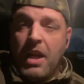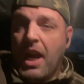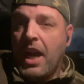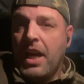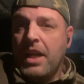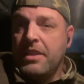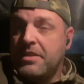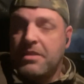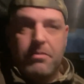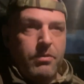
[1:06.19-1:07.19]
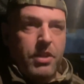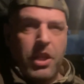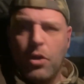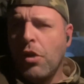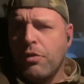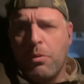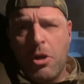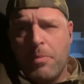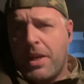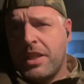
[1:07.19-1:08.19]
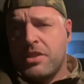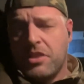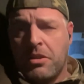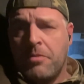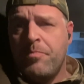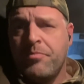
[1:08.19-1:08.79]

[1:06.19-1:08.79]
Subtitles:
And the overwhelming answer,